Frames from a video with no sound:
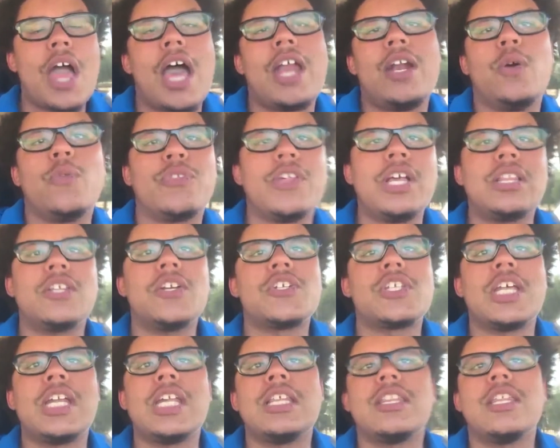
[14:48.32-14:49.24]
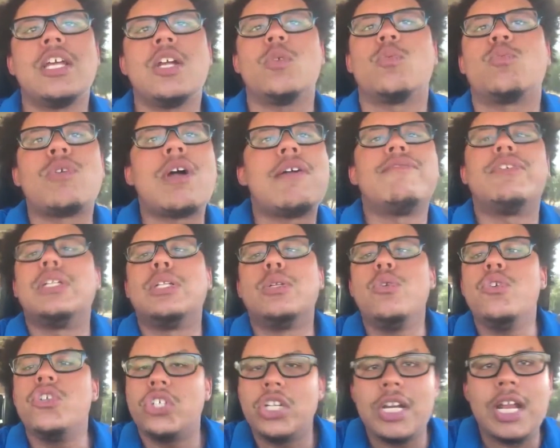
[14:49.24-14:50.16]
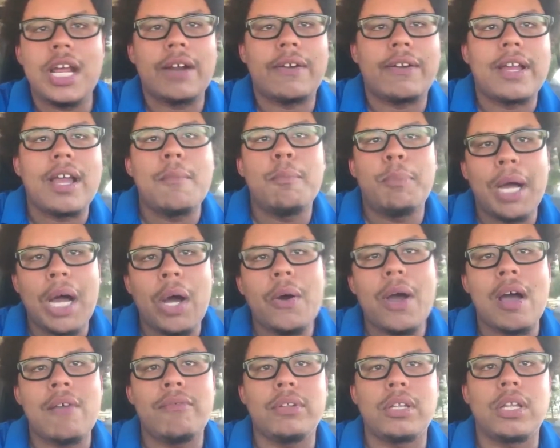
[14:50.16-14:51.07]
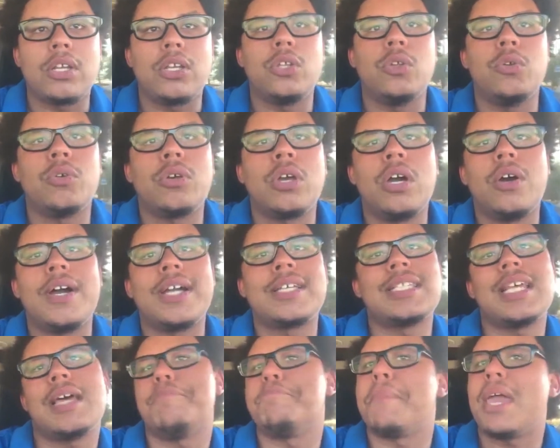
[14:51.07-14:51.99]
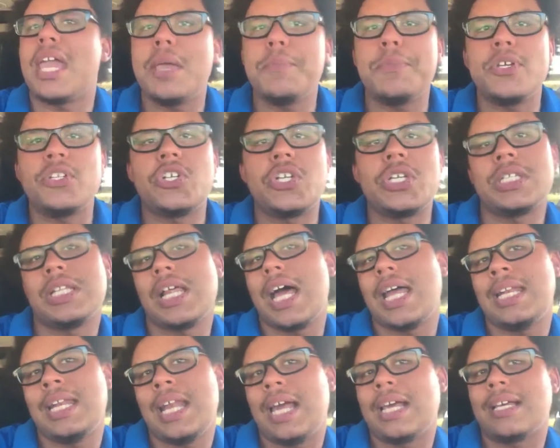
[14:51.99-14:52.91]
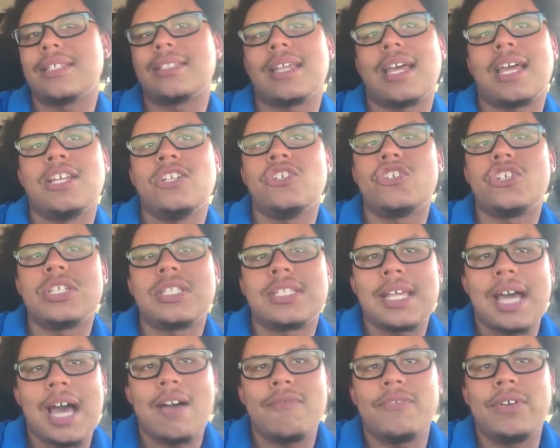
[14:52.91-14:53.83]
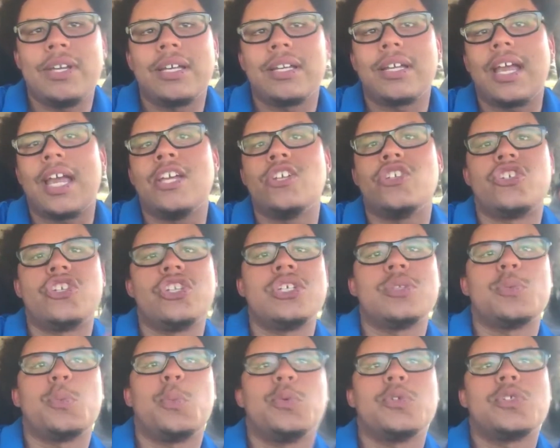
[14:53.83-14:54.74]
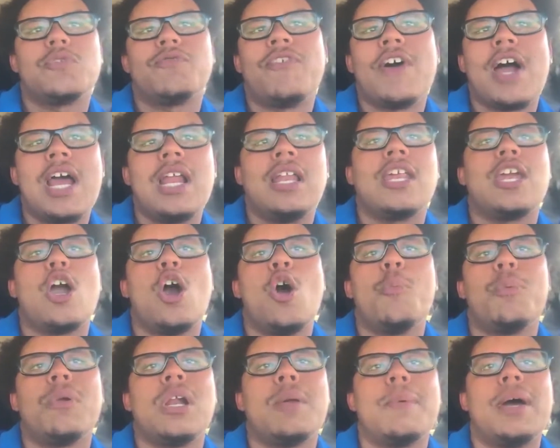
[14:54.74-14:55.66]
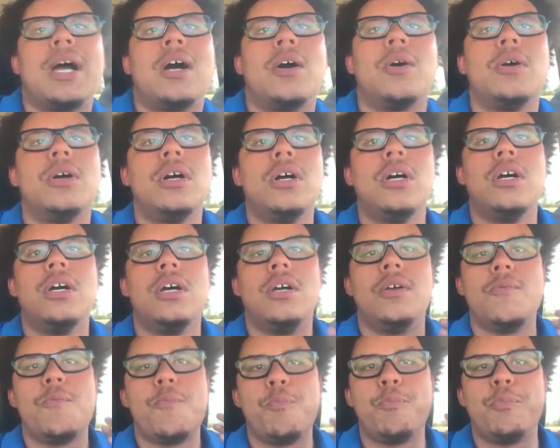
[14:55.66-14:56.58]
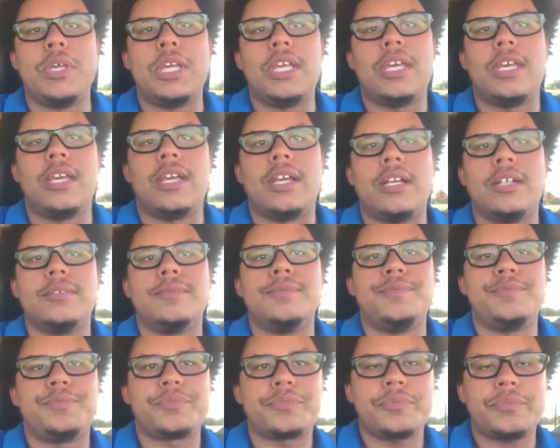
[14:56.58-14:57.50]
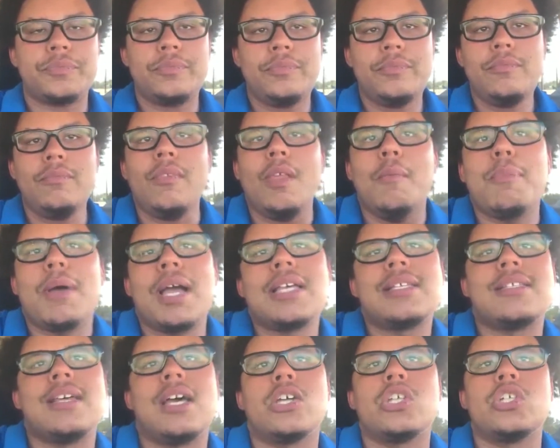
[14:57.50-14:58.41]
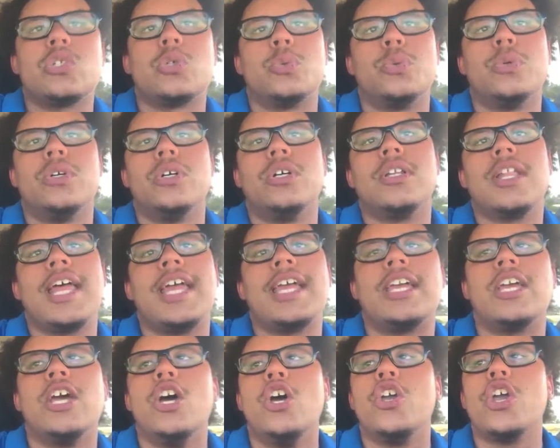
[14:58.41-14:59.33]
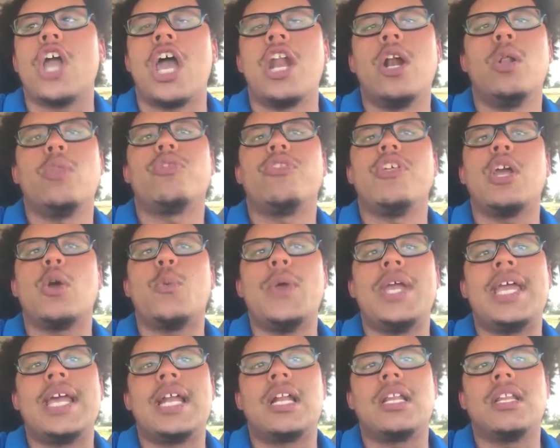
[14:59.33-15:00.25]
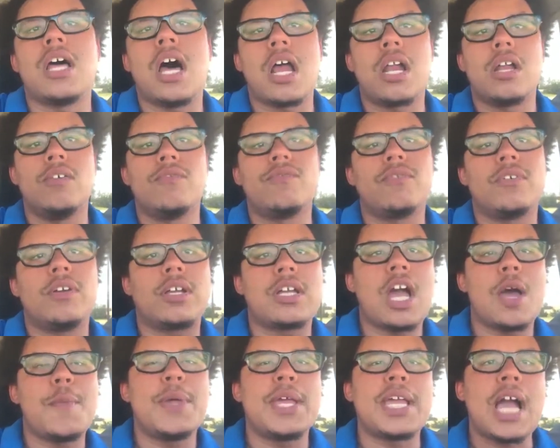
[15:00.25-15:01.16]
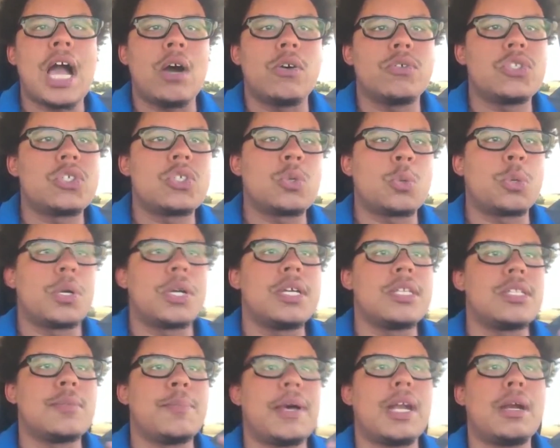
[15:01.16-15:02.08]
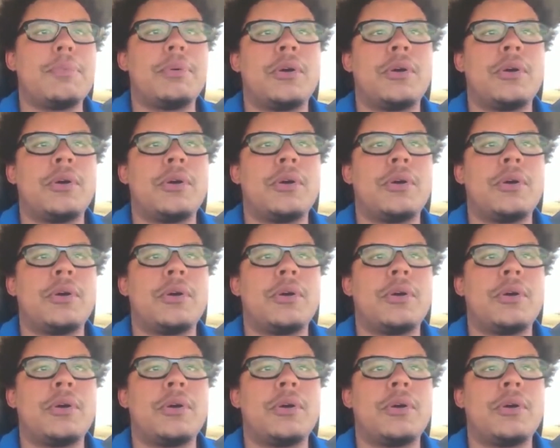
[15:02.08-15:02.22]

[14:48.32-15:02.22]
I don't think there's anything revolutionary about Evelyn Hugo, except maybe she's Latinx and she's sapphic and she's finally open about being bisexual. Like, I don't think we get a lot of coming out stories about